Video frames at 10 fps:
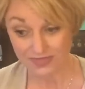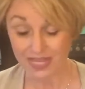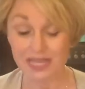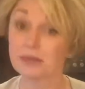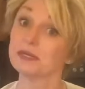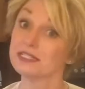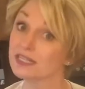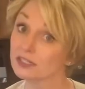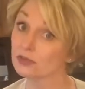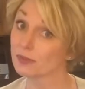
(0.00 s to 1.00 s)
And I'm gonna
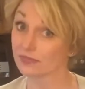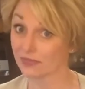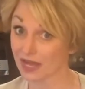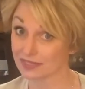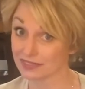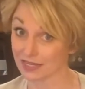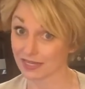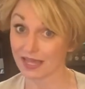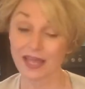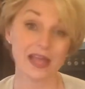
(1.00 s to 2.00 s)
tell you about the icing.
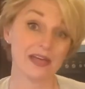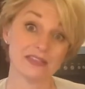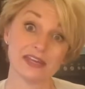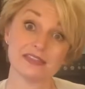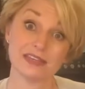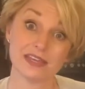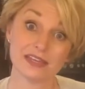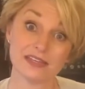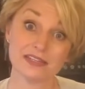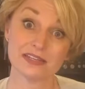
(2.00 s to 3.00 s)
And then at the
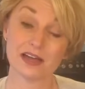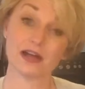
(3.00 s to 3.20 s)
end,